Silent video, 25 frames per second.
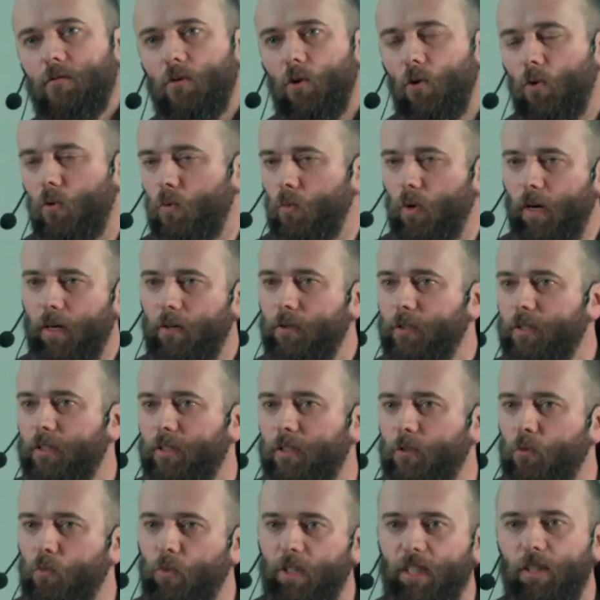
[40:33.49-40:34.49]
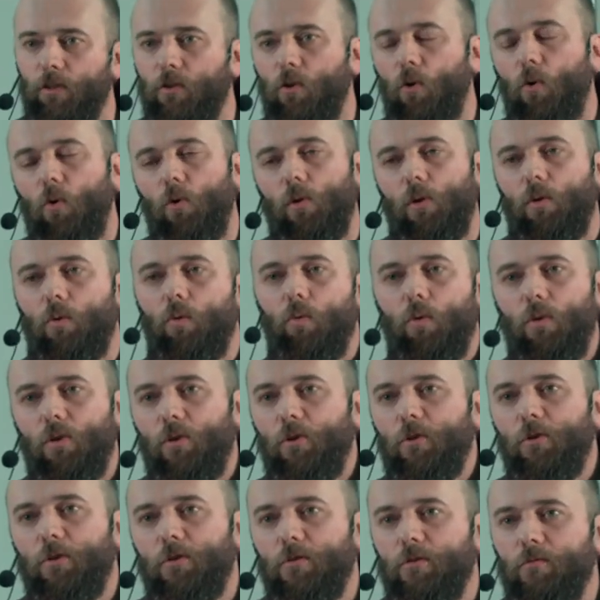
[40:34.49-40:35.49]
or where is the read call, or,
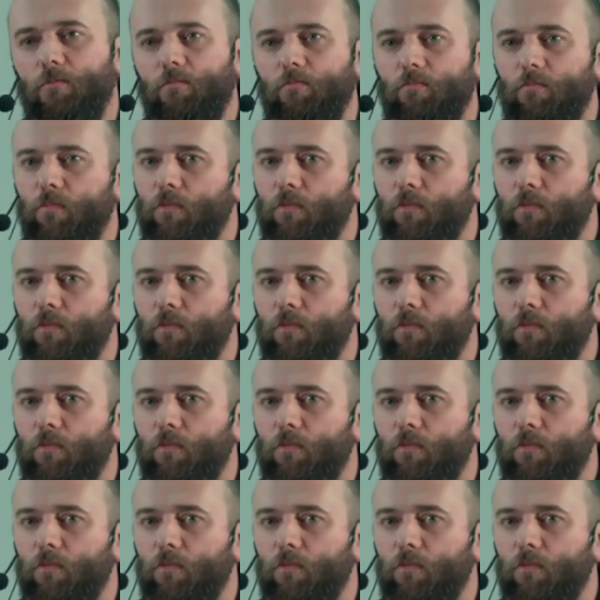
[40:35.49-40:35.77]
or